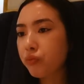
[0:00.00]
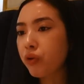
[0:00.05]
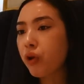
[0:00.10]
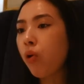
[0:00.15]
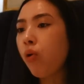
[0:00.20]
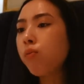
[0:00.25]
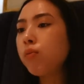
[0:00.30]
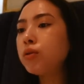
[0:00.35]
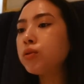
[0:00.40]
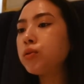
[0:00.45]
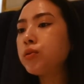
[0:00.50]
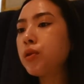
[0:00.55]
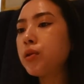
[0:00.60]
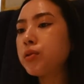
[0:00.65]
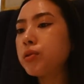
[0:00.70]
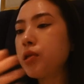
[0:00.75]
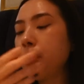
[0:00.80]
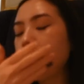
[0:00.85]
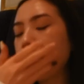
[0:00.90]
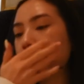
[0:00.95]
It almost looks
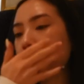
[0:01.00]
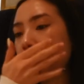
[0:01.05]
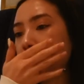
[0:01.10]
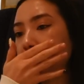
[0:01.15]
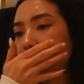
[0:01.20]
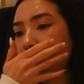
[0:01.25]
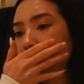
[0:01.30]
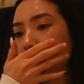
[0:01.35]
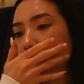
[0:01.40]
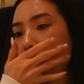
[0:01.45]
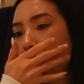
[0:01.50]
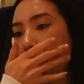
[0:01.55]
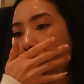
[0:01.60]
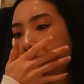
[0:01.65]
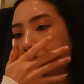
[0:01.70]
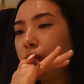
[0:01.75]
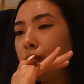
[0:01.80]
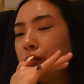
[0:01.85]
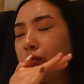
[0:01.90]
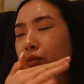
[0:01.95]
like
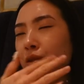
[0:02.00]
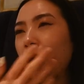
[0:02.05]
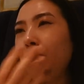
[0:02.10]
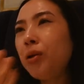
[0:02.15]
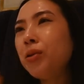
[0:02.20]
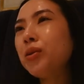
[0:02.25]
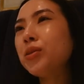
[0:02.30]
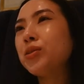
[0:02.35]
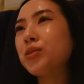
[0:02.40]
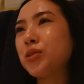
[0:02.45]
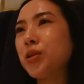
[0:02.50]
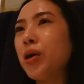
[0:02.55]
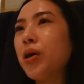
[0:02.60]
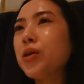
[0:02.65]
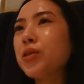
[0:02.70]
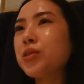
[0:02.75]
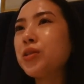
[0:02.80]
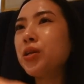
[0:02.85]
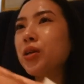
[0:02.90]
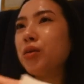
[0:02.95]
not
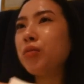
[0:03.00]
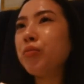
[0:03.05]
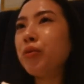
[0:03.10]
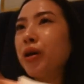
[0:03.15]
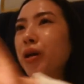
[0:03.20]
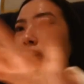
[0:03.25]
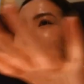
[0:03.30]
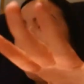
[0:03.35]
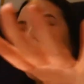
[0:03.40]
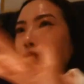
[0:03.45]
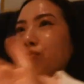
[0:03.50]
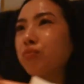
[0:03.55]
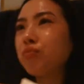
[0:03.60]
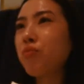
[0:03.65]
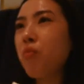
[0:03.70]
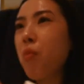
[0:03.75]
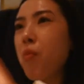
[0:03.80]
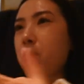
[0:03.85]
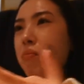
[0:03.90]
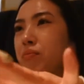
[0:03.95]
lasagna, but
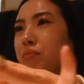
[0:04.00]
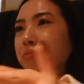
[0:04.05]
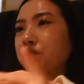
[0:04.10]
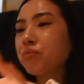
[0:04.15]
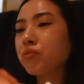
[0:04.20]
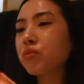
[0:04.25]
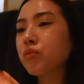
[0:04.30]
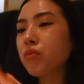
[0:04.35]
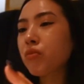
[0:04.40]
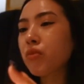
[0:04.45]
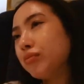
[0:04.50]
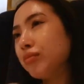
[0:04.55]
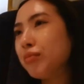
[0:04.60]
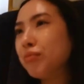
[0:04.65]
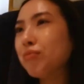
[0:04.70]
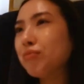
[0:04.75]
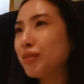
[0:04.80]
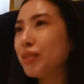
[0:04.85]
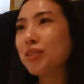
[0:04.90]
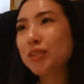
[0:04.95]

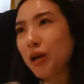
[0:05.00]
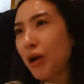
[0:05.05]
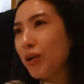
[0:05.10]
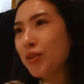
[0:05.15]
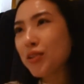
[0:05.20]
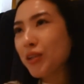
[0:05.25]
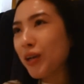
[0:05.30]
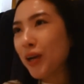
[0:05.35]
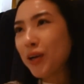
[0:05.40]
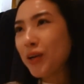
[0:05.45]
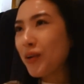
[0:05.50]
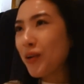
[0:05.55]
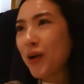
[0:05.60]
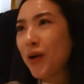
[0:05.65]
lasagna, I don't